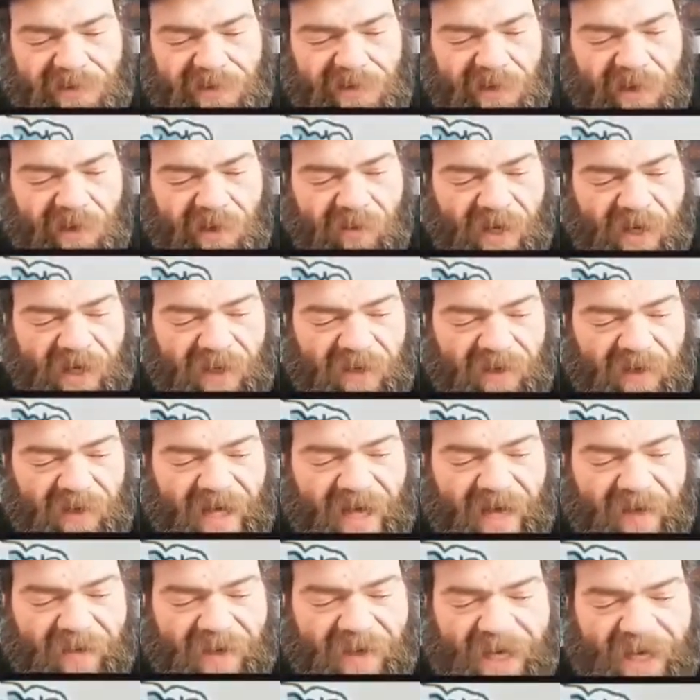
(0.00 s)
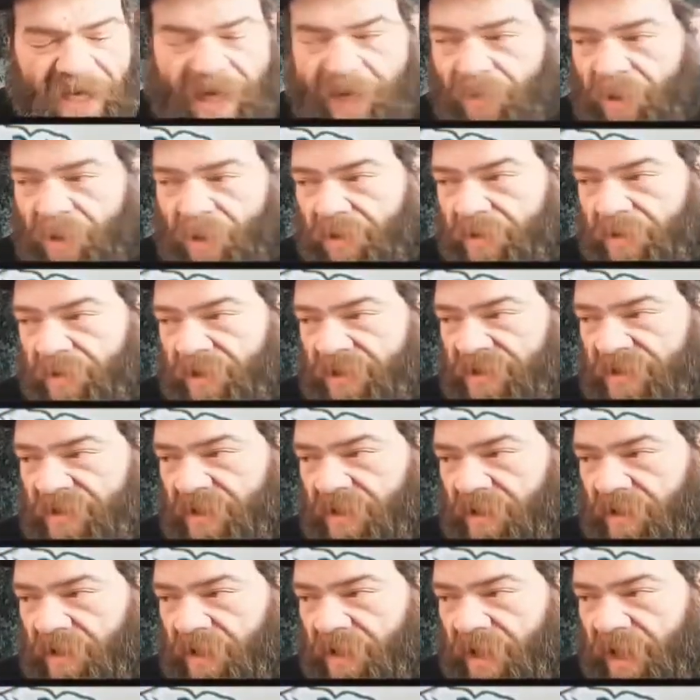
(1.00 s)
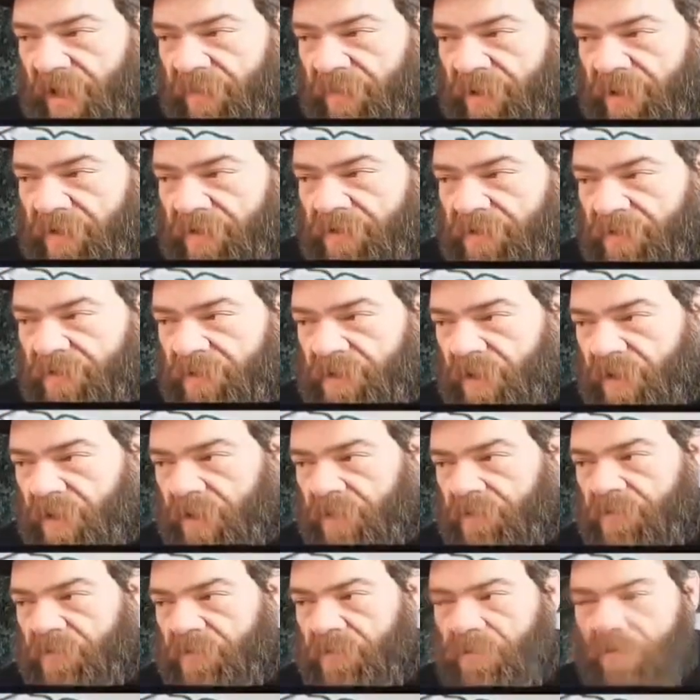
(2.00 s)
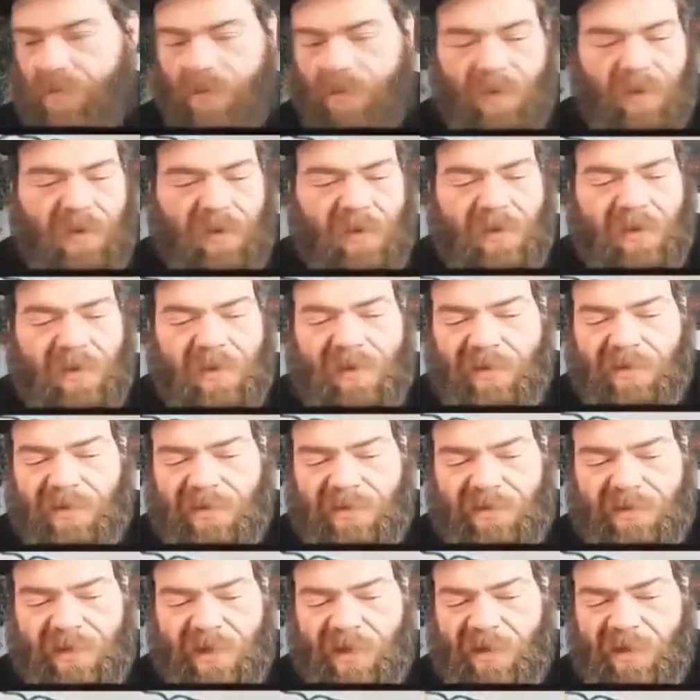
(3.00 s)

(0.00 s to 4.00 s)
a regular copy and a Pokemon Center copy. So, can't